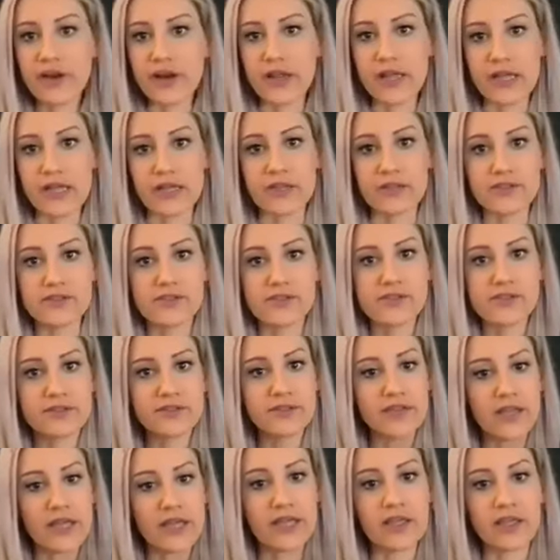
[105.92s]
ants,
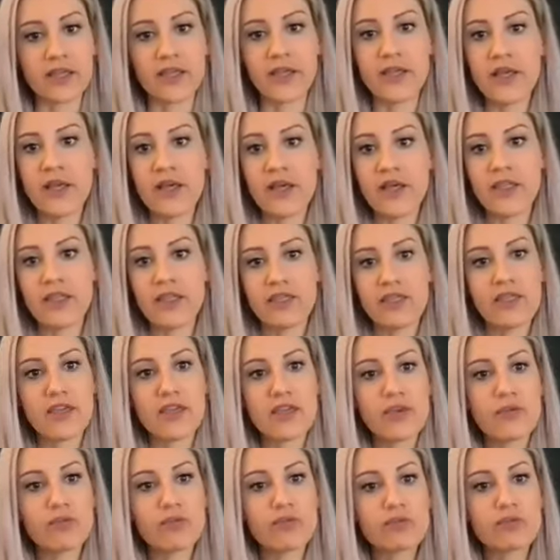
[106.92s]
like,
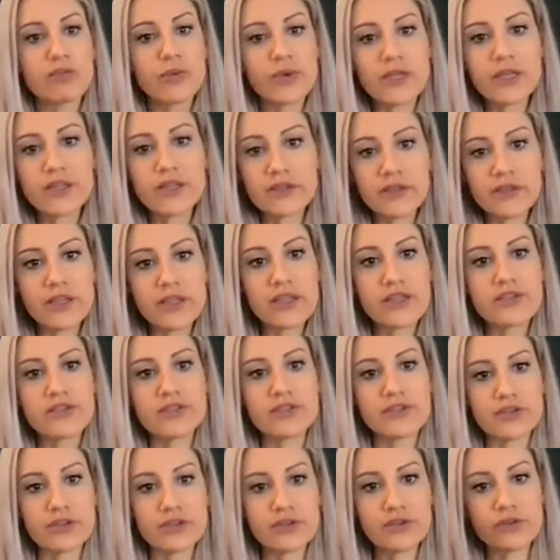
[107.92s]
they really
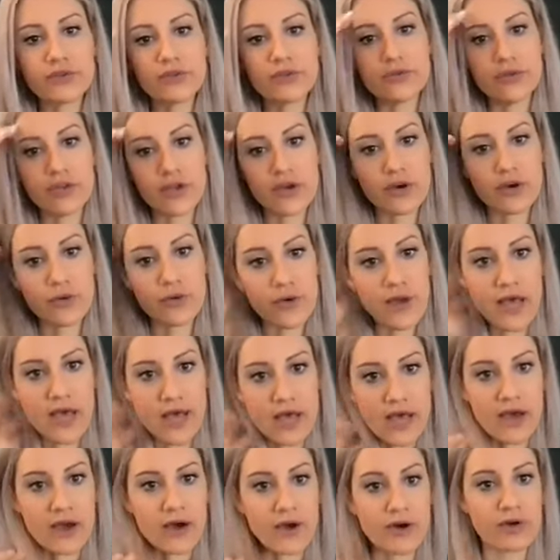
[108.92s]
do know
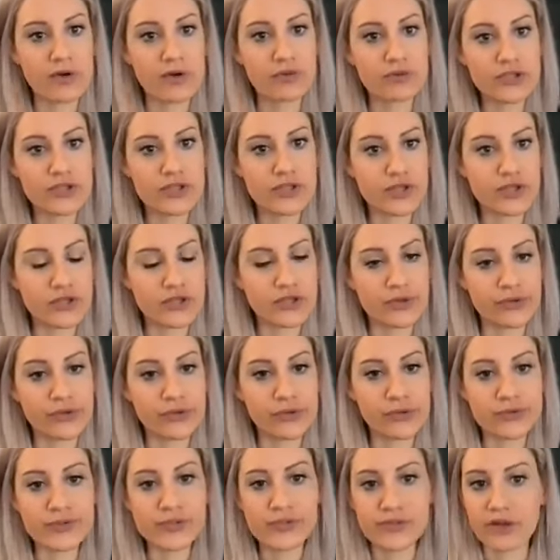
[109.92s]
how
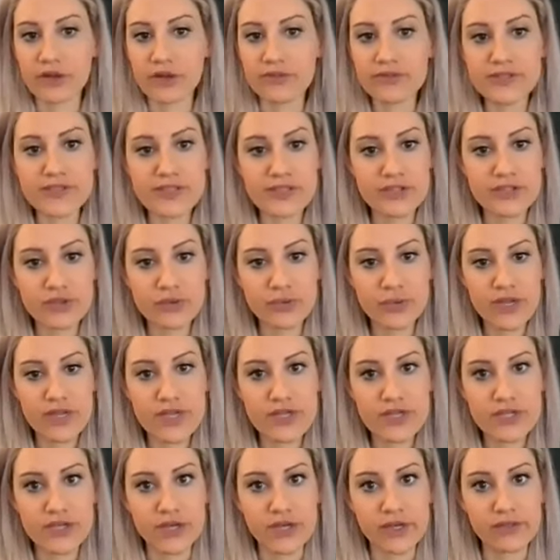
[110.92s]
to solve a
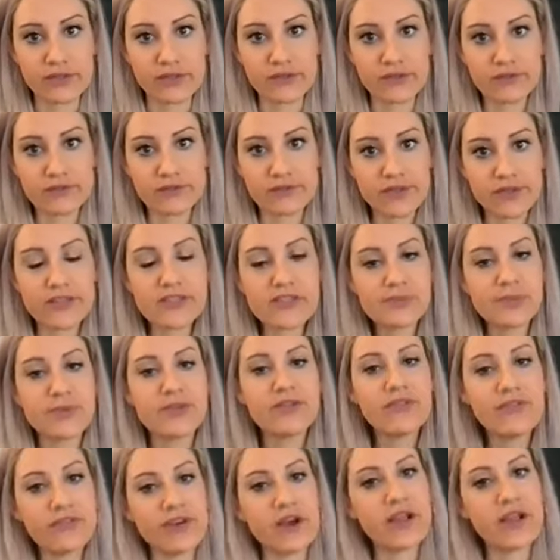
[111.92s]
situation. Let's be
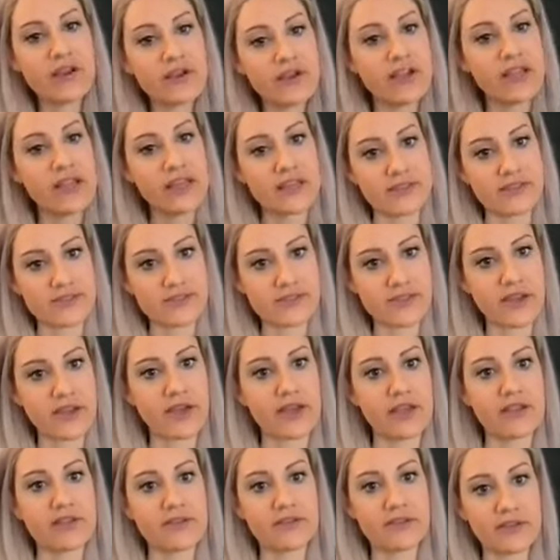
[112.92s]
fire ants,
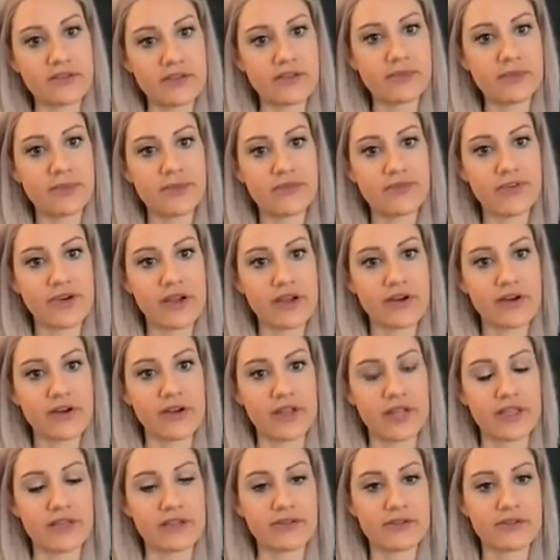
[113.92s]
guys. Let's be fire
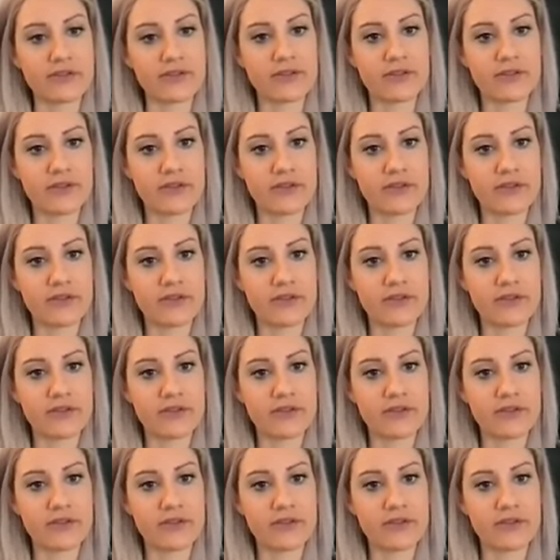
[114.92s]
ants.